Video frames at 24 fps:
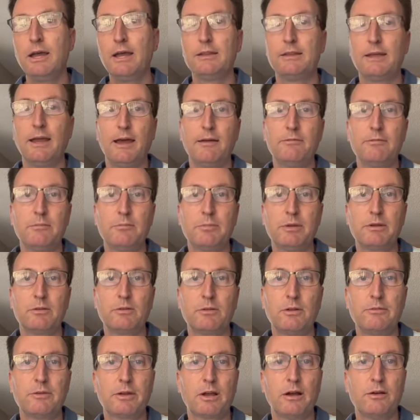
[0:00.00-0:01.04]
They haven't been
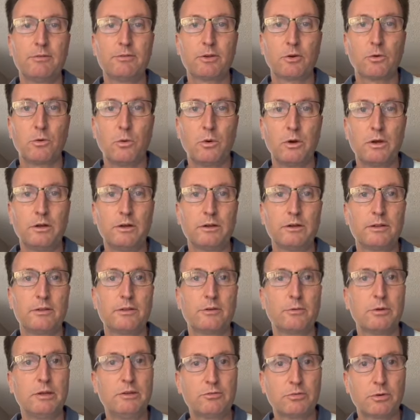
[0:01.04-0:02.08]
living off their oil and
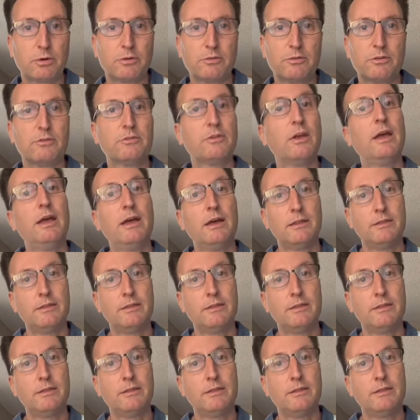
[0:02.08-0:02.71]
other resources.